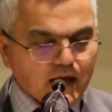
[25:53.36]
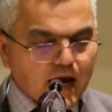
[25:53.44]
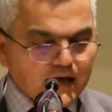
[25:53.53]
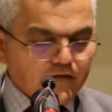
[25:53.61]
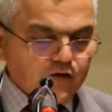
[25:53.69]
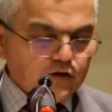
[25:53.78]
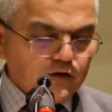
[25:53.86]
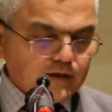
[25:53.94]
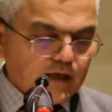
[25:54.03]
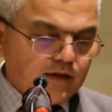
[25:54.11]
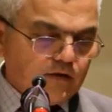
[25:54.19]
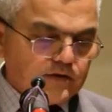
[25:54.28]
And if you look
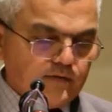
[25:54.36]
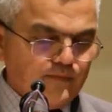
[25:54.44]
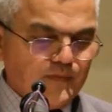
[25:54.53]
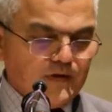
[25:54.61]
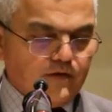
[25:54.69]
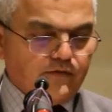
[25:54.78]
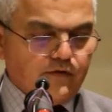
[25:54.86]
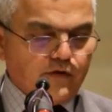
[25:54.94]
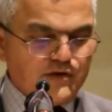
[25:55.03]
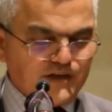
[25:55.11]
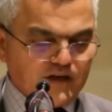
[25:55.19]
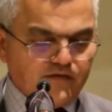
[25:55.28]
at those of
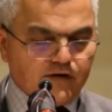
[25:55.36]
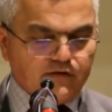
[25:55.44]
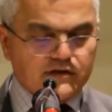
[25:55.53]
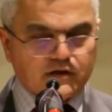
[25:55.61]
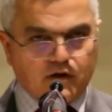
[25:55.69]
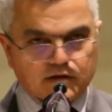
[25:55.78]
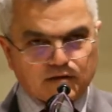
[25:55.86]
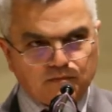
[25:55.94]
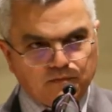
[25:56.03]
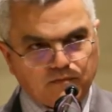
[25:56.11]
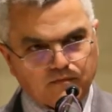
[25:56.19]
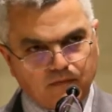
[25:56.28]
the survey results,
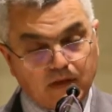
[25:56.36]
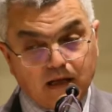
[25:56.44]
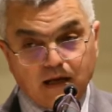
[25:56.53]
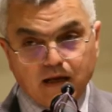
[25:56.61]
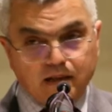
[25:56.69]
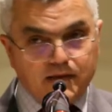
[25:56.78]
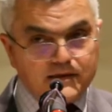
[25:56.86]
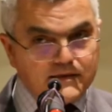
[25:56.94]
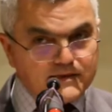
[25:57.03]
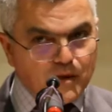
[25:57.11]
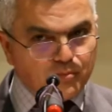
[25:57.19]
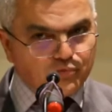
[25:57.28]
this
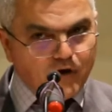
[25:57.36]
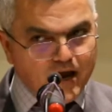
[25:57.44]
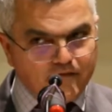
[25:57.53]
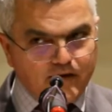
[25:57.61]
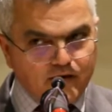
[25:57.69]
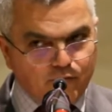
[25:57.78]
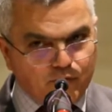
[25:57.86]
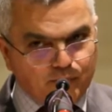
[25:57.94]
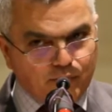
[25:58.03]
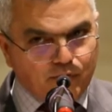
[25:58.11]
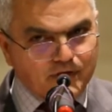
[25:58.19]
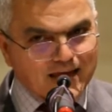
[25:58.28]
is a private
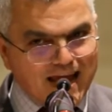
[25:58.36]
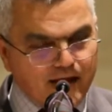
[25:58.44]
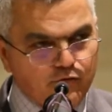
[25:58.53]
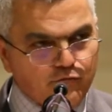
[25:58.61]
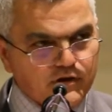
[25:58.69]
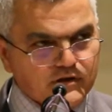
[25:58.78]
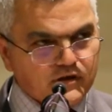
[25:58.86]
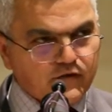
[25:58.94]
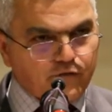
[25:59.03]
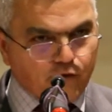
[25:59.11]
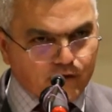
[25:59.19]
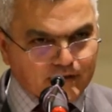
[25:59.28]
report handwritten
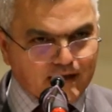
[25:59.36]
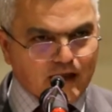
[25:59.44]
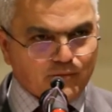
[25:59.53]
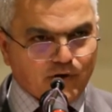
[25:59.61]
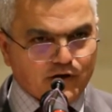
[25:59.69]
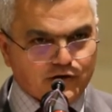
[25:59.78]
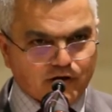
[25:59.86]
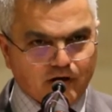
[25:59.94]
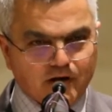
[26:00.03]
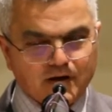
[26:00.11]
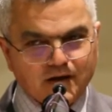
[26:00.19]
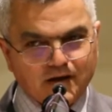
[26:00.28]
for Talat
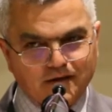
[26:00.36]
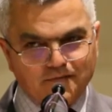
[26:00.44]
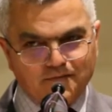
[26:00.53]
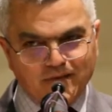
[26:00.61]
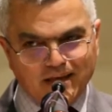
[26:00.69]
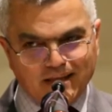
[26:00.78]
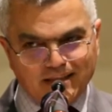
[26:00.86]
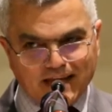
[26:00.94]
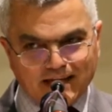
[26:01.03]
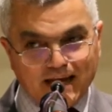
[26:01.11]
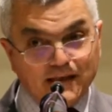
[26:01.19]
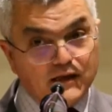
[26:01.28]
Pasha
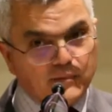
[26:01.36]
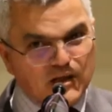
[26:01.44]
that ended up